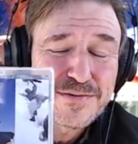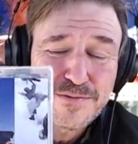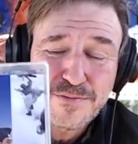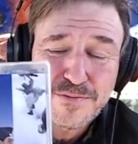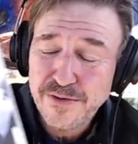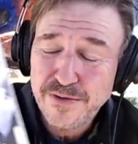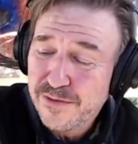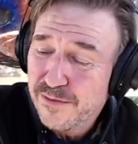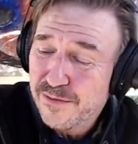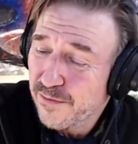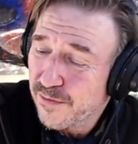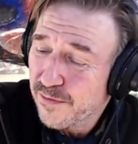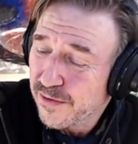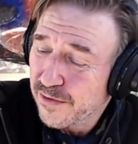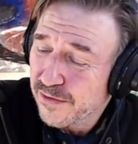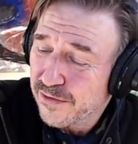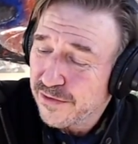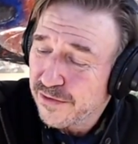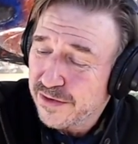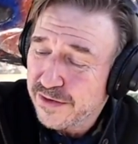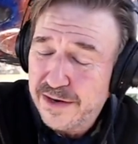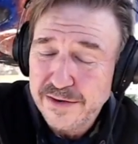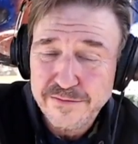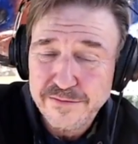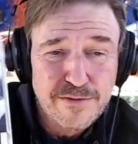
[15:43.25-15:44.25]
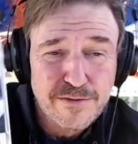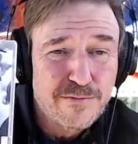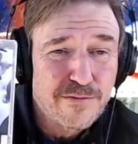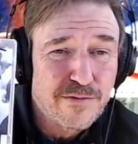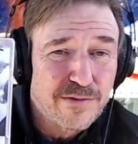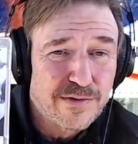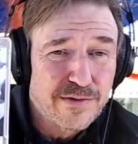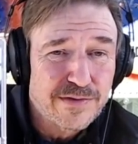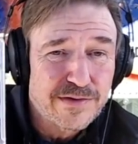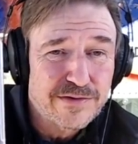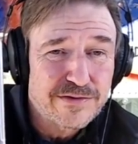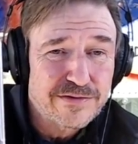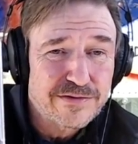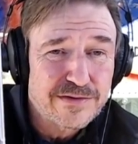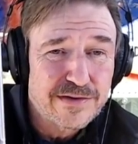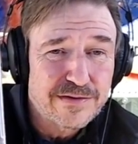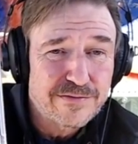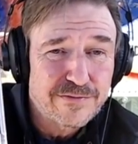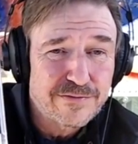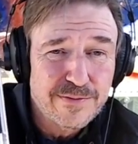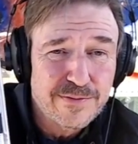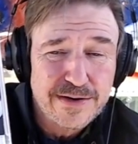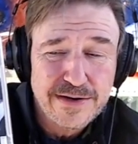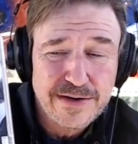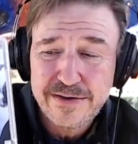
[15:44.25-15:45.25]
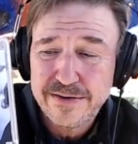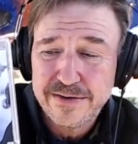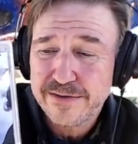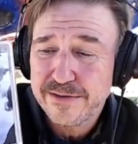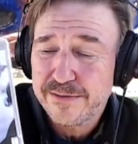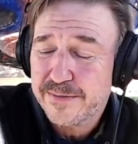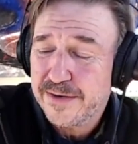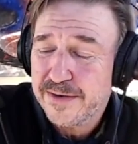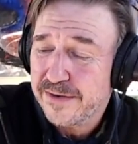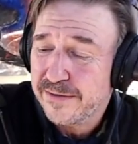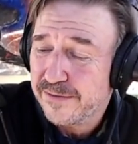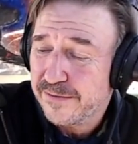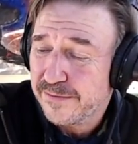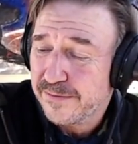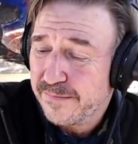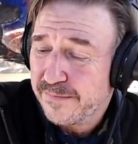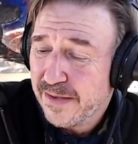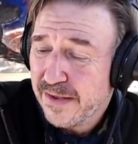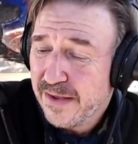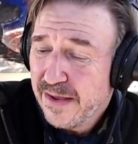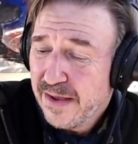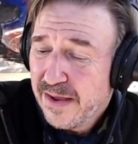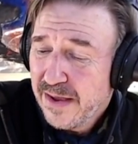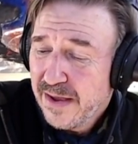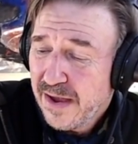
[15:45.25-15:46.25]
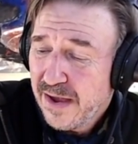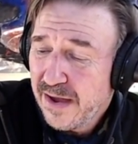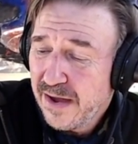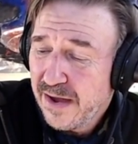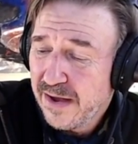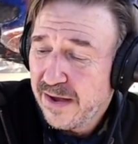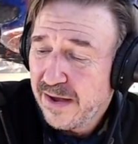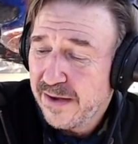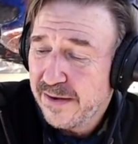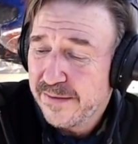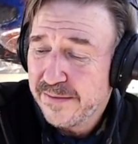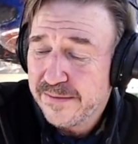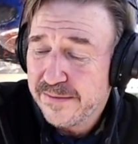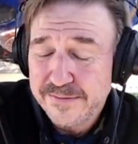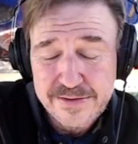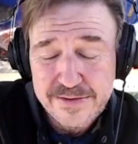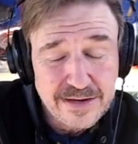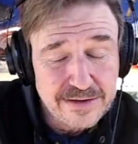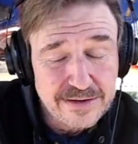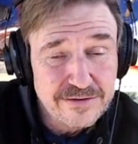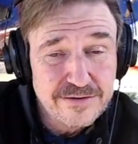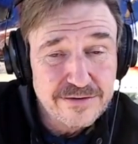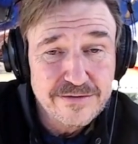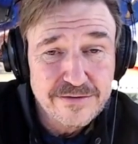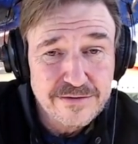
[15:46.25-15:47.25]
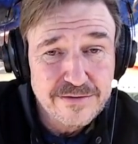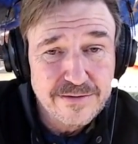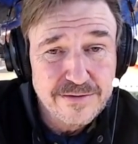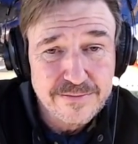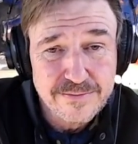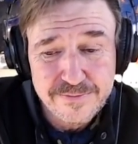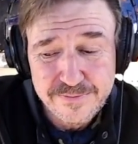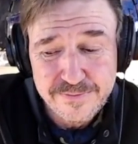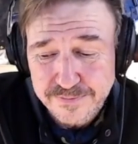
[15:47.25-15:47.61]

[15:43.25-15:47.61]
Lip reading: And we're going to cover more of this stuff. Raining in the Mountain. This is